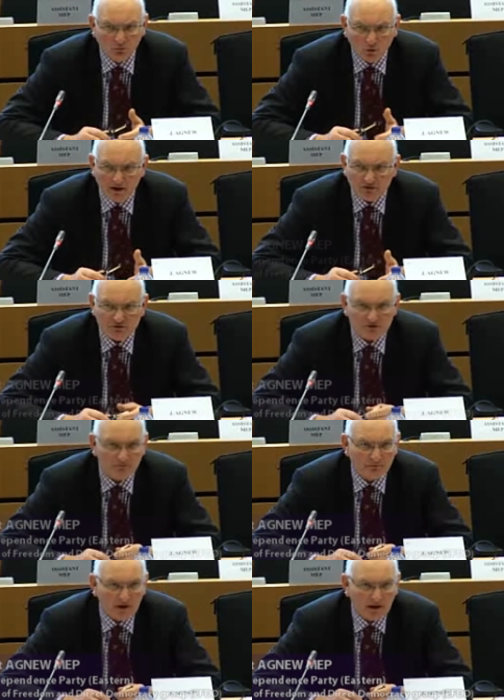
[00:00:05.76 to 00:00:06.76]
waste.
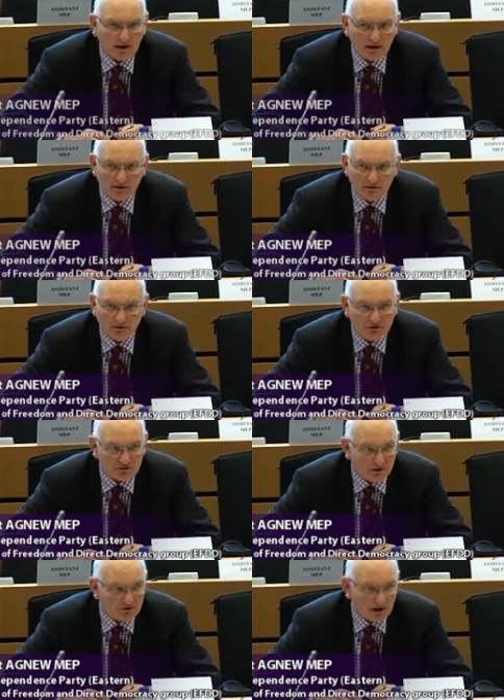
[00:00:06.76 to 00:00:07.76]
And there's
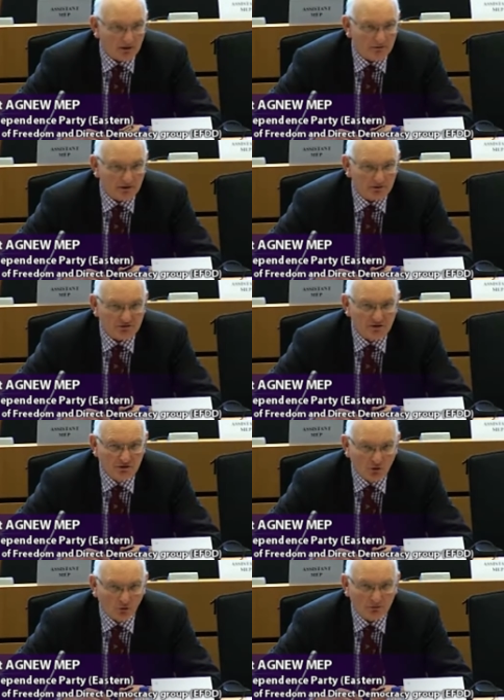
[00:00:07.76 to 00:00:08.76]
no doubt there is an
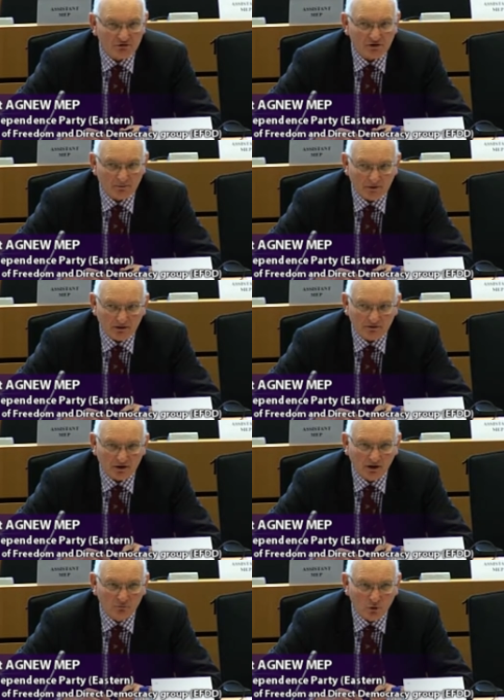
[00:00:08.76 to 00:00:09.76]
enormous amount
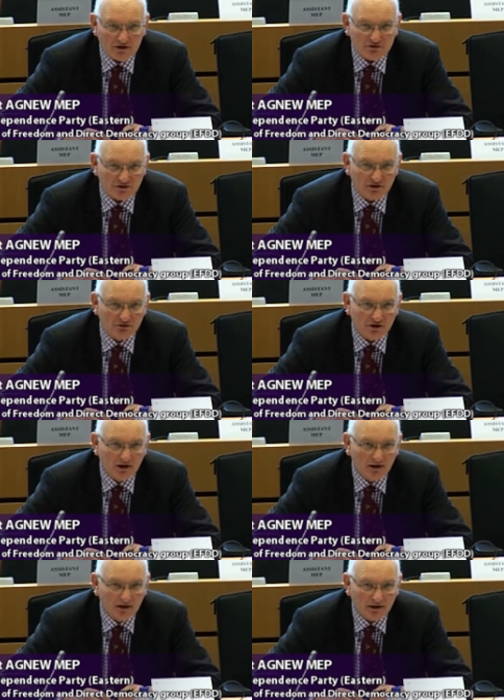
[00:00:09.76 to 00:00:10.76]
of wastage
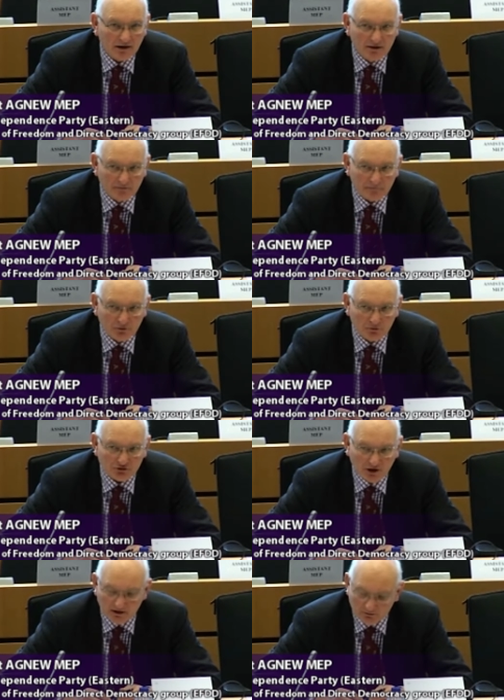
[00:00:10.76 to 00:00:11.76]
in the food
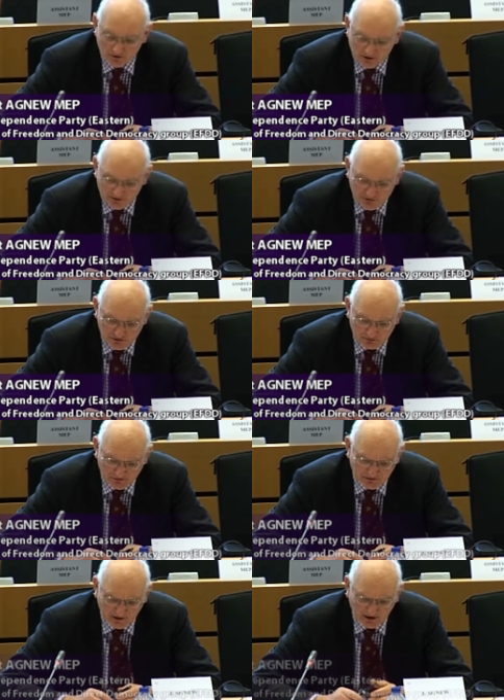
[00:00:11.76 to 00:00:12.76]
chain and with
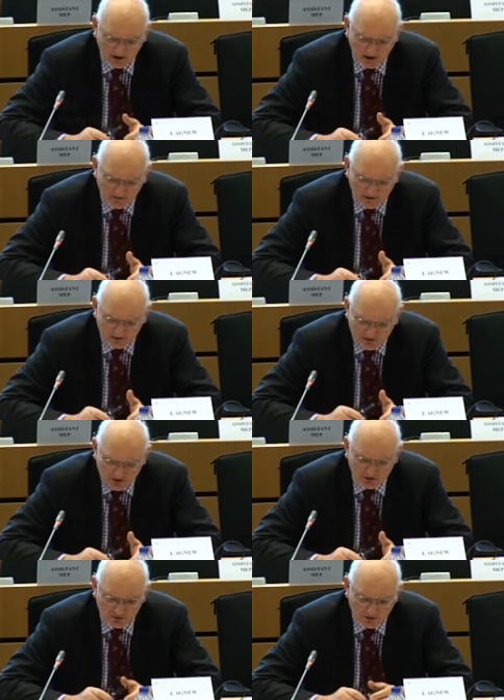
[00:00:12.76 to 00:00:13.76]
consumers. And there, there are
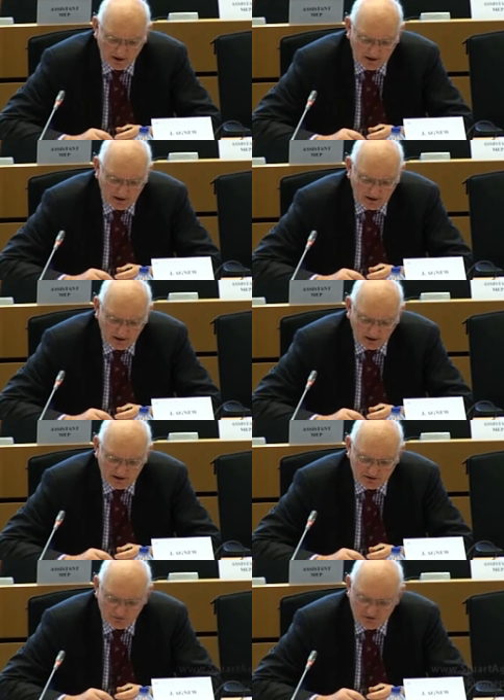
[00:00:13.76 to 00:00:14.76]
two
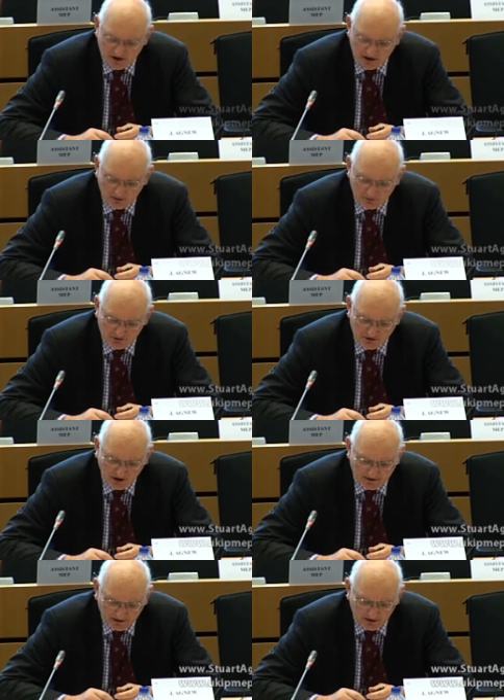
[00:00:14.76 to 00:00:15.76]
items here which
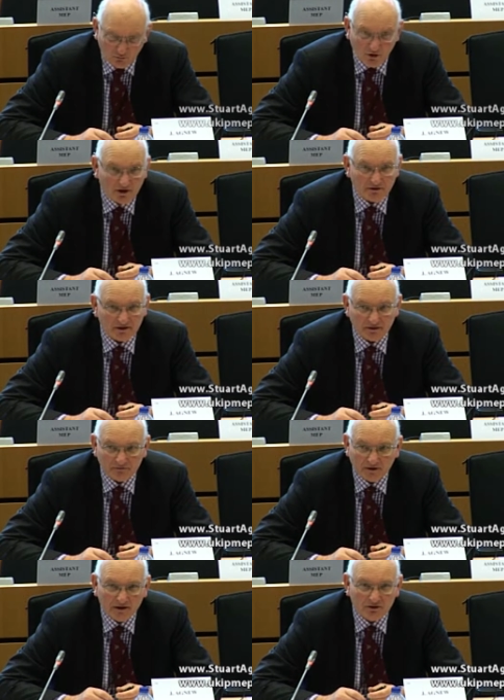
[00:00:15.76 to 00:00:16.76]
I think are worthy
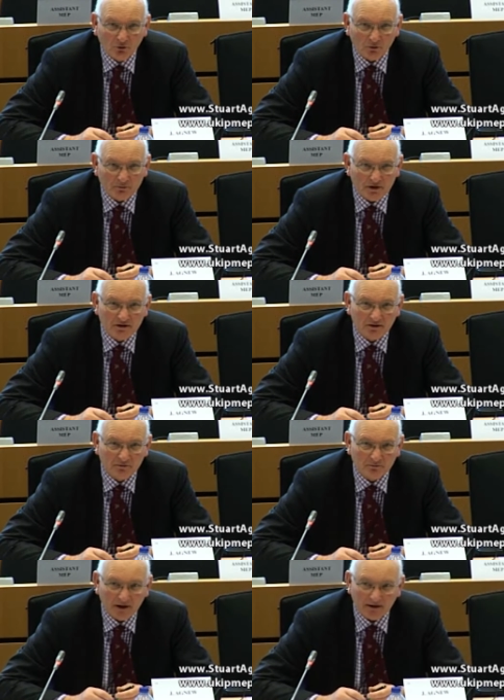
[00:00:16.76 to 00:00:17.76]
of your
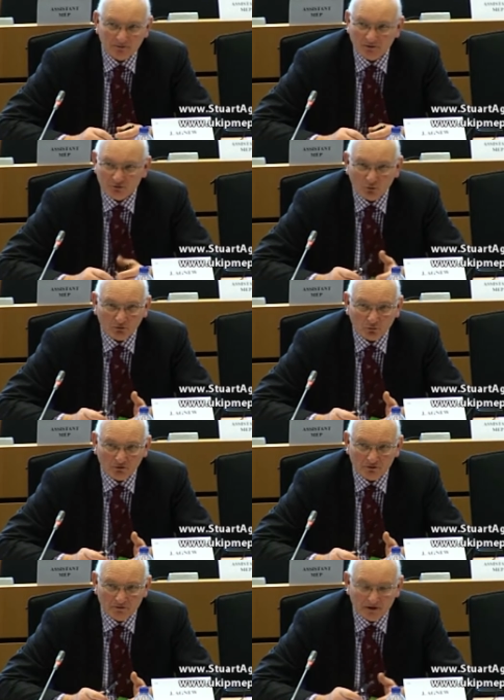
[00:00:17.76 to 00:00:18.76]
opinion, Madam, as what,
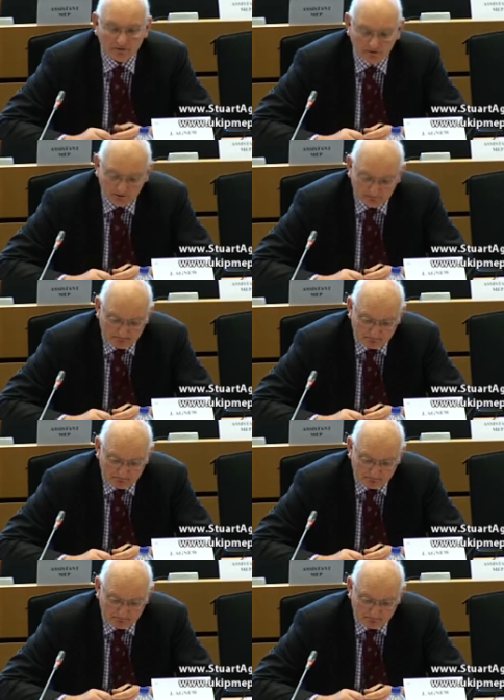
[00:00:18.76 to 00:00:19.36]
what you think of this.